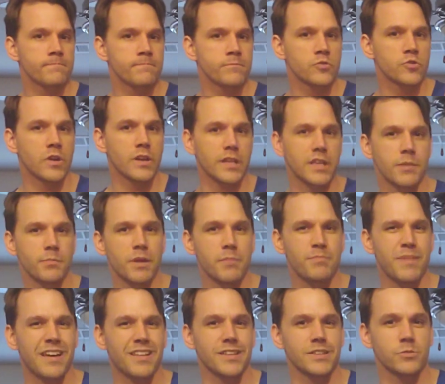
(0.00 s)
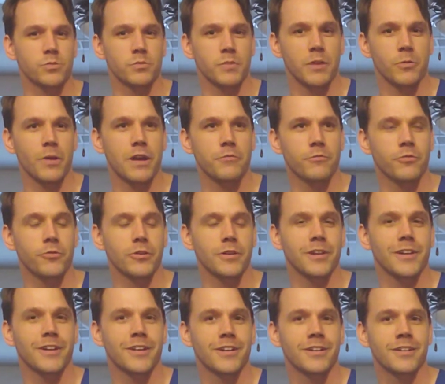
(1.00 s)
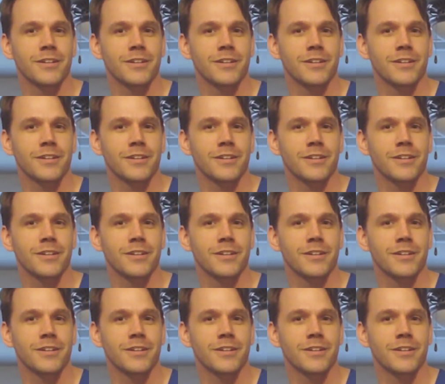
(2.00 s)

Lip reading: trying to keep my balance with my right foot here.